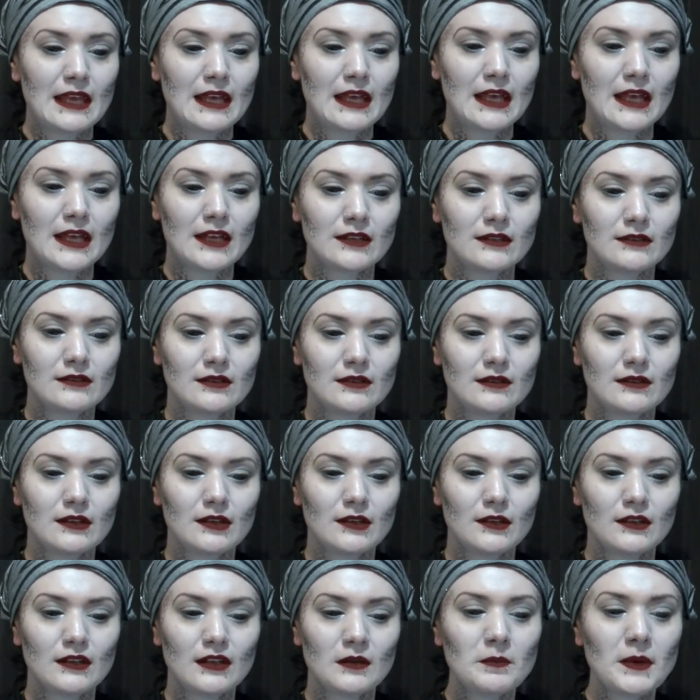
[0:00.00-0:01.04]
and
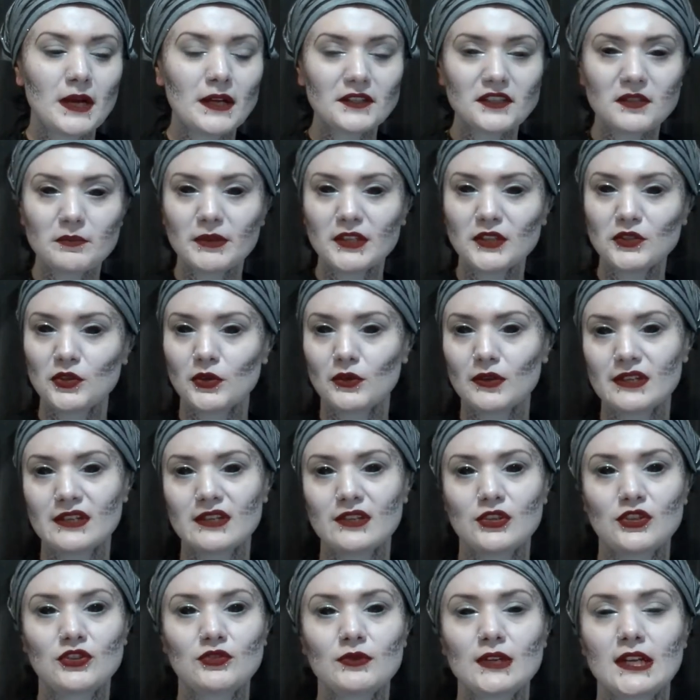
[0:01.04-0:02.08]
they're about to be torn to
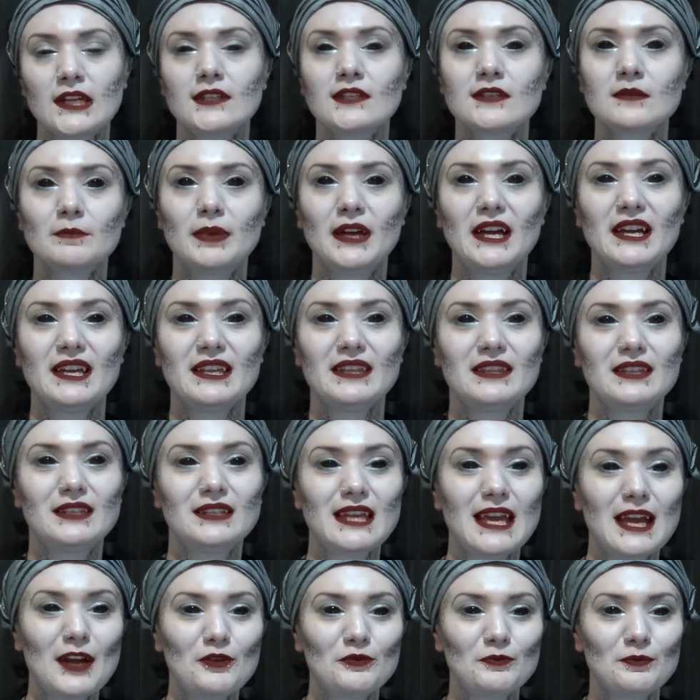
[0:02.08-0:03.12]
shreds by the
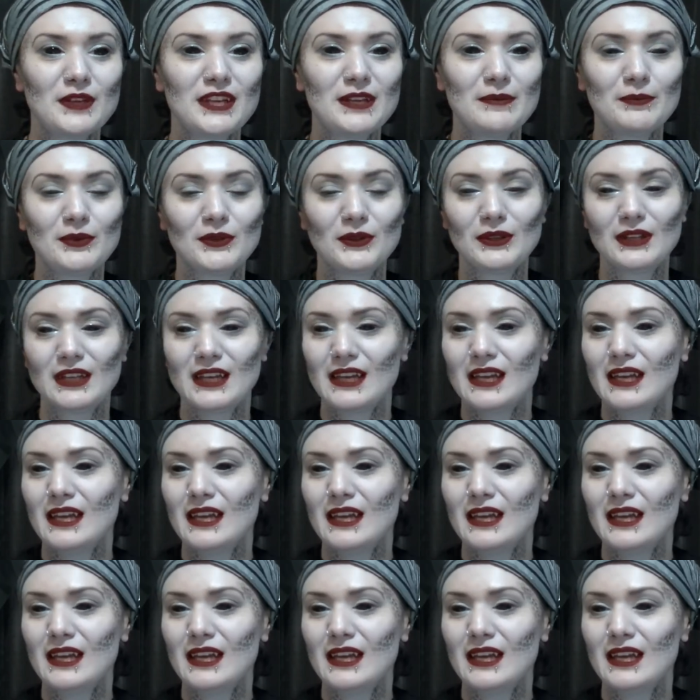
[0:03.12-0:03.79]
town people